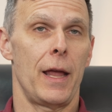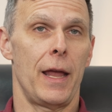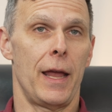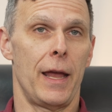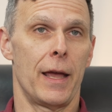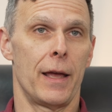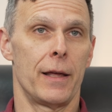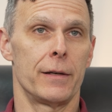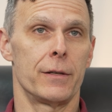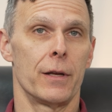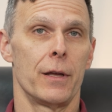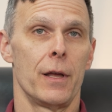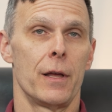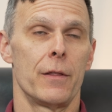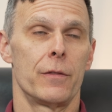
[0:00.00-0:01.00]

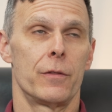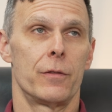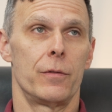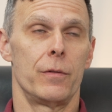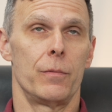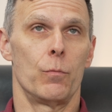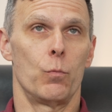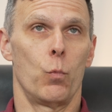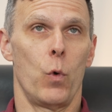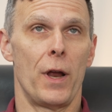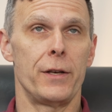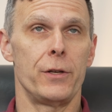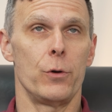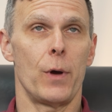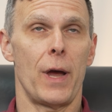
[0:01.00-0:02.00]
And
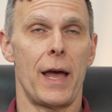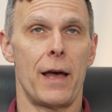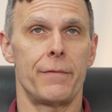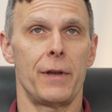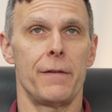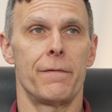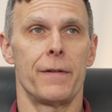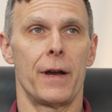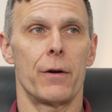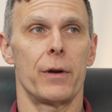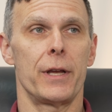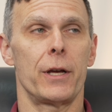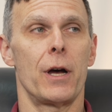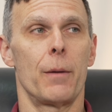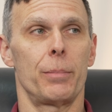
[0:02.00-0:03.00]
when you have a
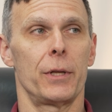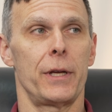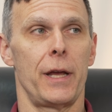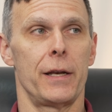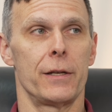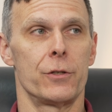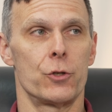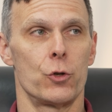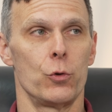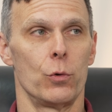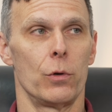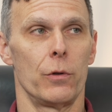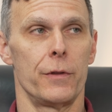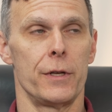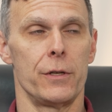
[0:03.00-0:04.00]
very complicated
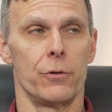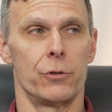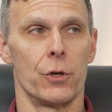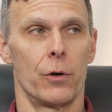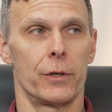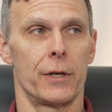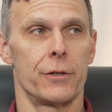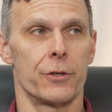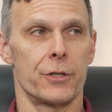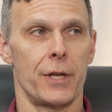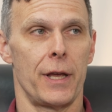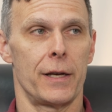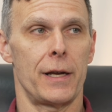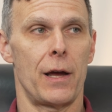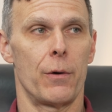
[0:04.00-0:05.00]
tool that you don't
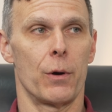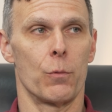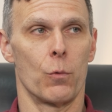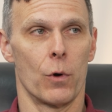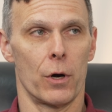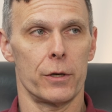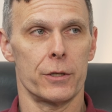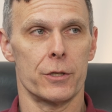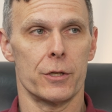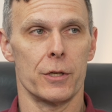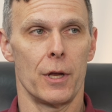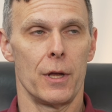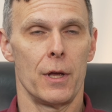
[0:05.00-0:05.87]
understand how it works,